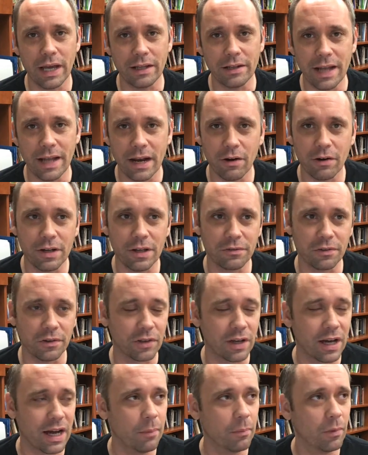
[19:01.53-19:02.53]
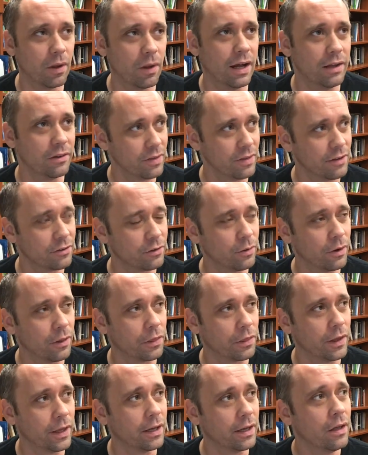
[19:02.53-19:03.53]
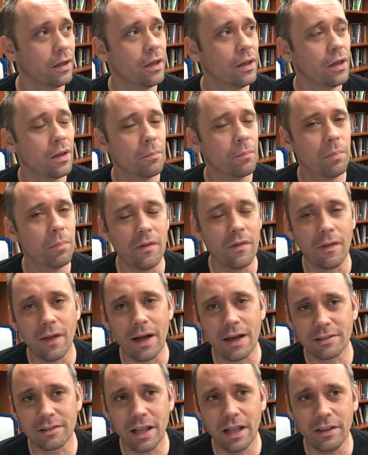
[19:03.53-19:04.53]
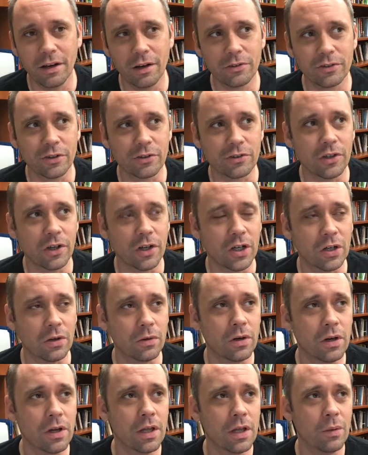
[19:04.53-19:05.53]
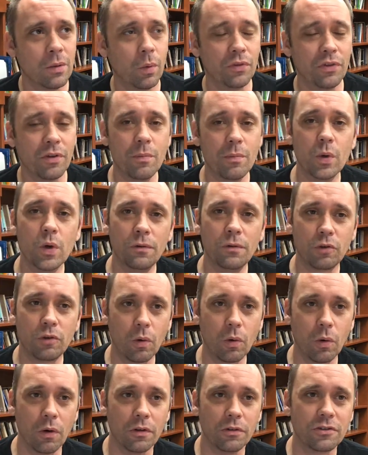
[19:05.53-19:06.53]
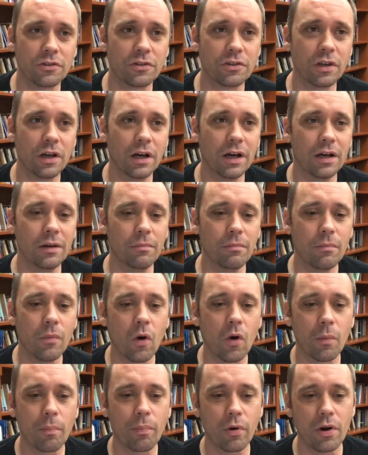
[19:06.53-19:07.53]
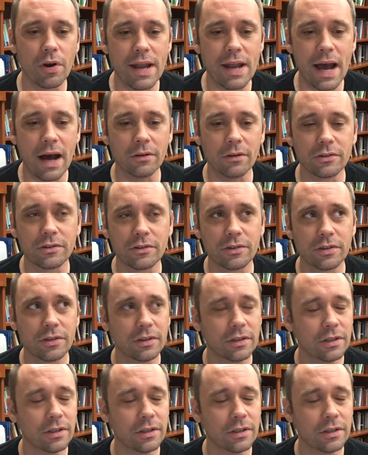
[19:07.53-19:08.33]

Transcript: narratives and timelines and that sort of thing. But in the last 10 years or so, with a move towards more pronounced